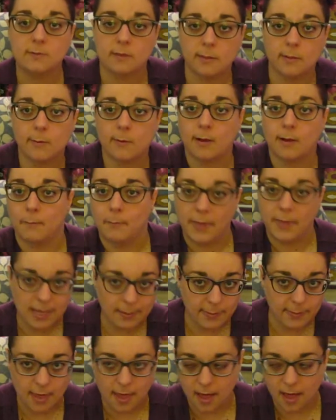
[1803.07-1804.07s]
when they would come
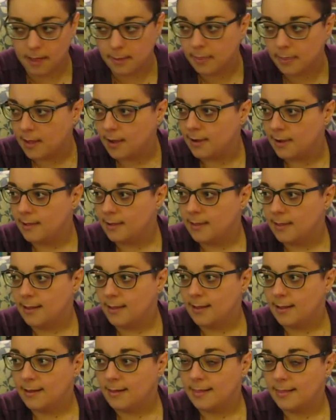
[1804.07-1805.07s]
pick me up.
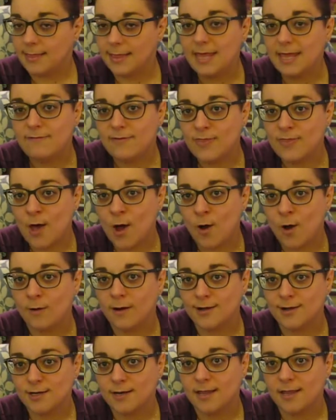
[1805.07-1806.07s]
Even though
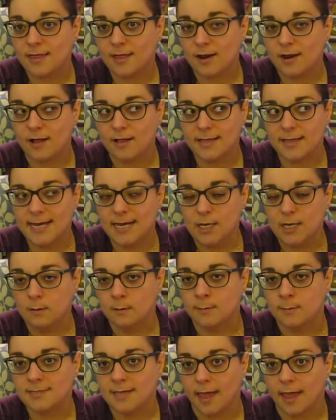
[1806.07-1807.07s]
underneath it all, he
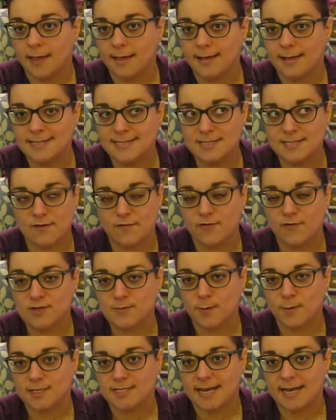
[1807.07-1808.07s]
knew I was gay. Because he's the
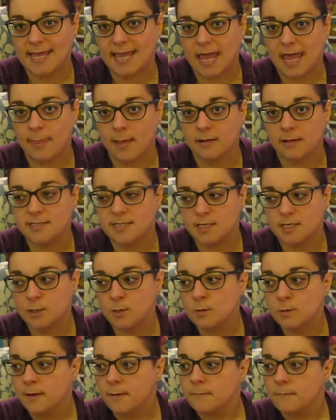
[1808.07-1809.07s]
first person I came out
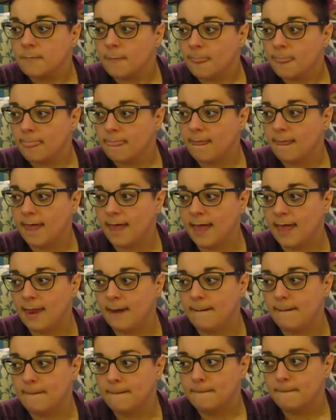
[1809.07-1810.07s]
to.
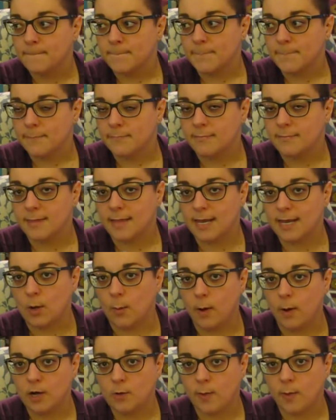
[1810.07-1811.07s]
And in a
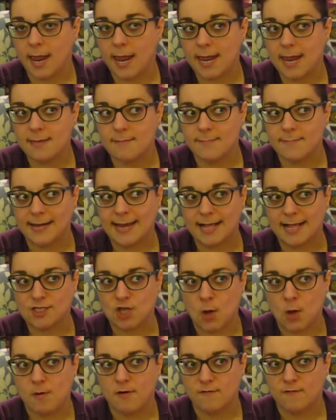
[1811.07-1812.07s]
weird way, my
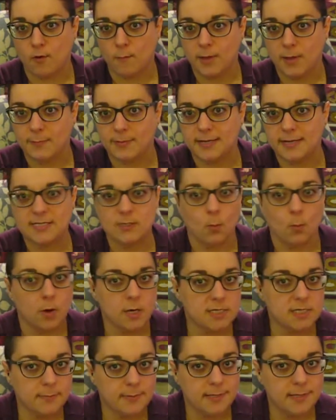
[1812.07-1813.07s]
dad's homophobic but doesn't
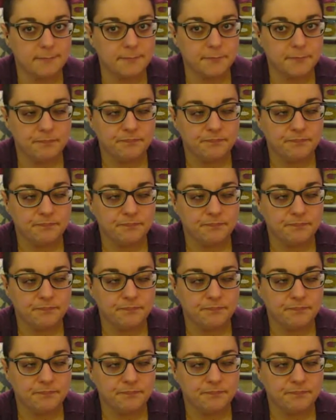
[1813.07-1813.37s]
want to be.